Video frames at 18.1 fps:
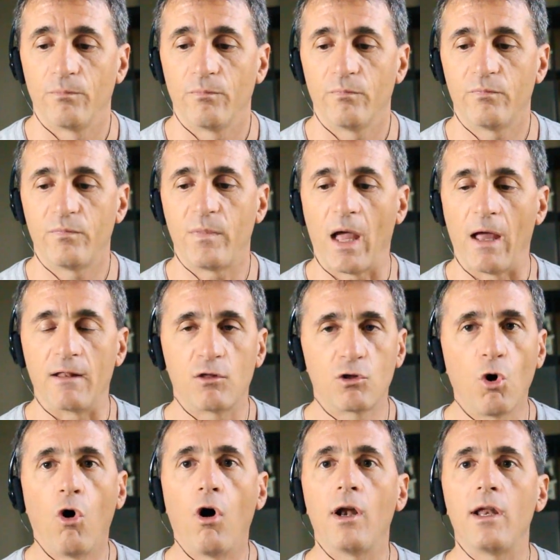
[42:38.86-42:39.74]
that
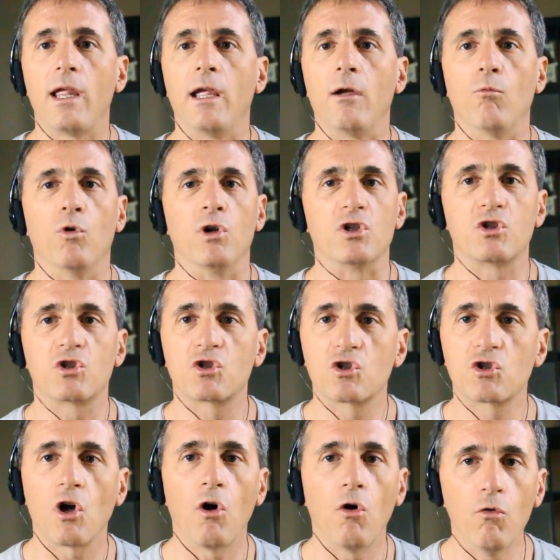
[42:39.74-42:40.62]
thought it was
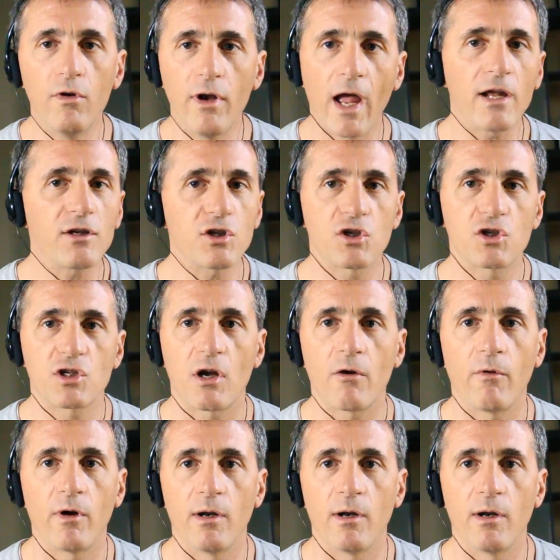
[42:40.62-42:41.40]
so necessary